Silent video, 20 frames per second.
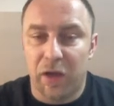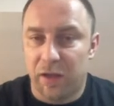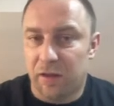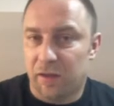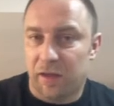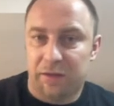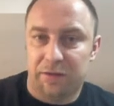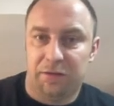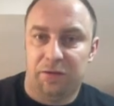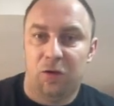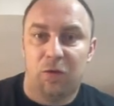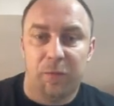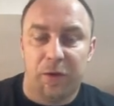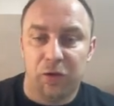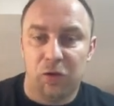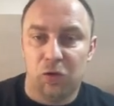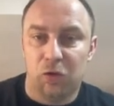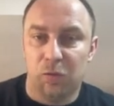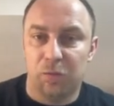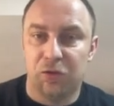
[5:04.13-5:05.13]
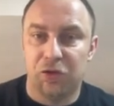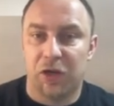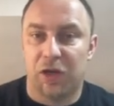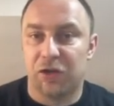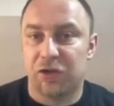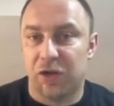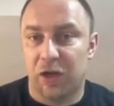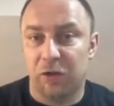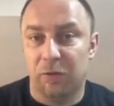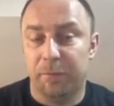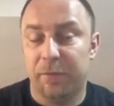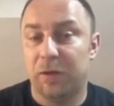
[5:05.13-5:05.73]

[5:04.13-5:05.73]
analyzed here, my YouTube chess channel,